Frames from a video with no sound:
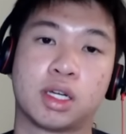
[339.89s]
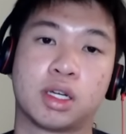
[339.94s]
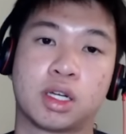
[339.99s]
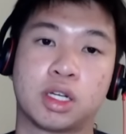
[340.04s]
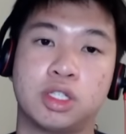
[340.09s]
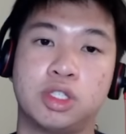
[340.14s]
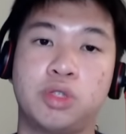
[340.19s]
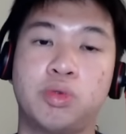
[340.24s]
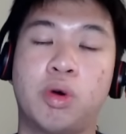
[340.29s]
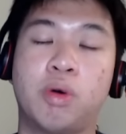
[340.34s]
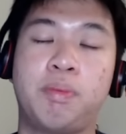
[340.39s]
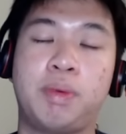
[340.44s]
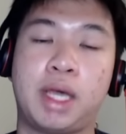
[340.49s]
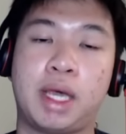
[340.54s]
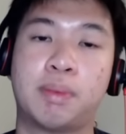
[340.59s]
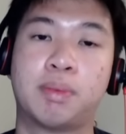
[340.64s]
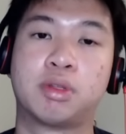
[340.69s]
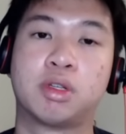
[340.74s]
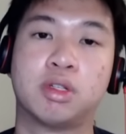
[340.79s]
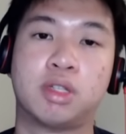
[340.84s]
because you will be
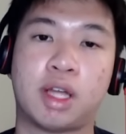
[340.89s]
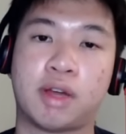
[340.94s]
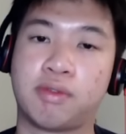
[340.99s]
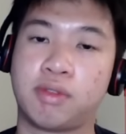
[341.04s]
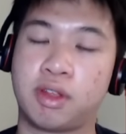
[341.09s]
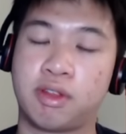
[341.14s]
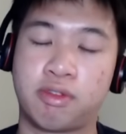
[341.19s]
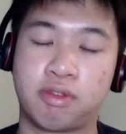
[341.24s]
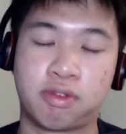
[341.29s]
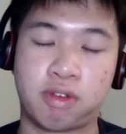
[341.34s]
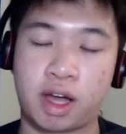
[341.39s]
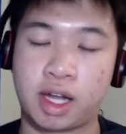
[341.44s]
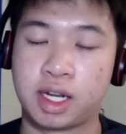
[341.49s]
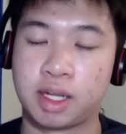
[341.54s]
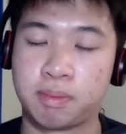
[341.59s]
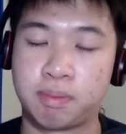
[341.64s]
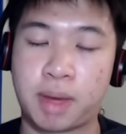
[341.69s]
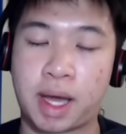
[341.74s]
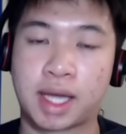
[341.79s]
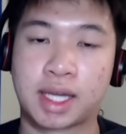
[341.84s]
able to definitely find
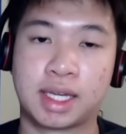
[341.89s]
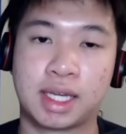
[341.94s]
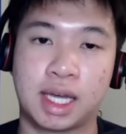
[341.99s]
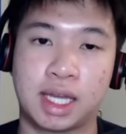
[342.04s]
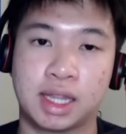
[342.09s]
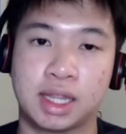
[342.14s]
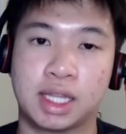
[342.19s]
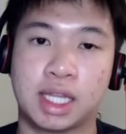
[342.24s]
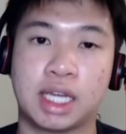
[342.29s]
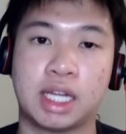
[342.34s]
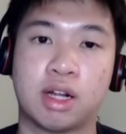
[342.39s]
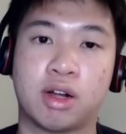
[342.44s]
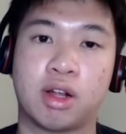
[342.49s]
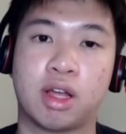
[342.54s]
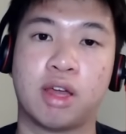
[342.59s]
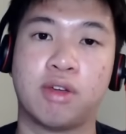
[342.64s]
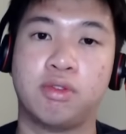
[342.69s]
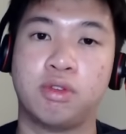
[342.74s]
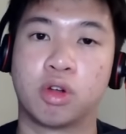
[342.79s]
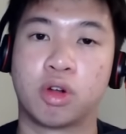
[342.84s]
it back again later
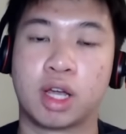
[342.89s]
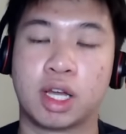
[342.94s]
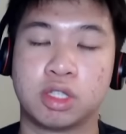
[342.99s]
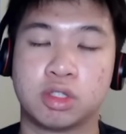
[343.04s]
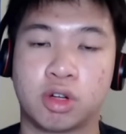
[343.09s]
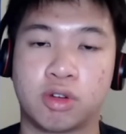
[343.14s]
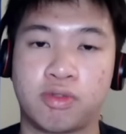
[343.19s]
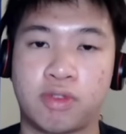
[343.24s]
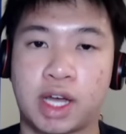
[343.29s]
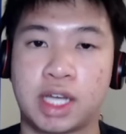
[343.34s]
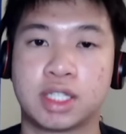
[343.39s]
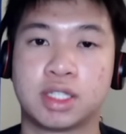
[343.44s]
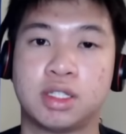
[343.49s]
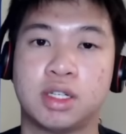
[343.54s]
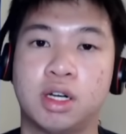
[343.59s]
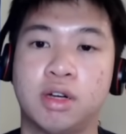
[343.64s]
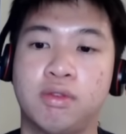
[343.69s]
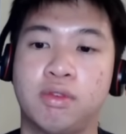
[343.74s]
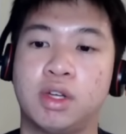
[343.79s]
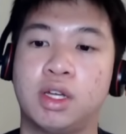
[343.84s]
if your hands are fast
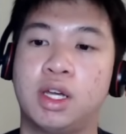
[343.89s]
enough.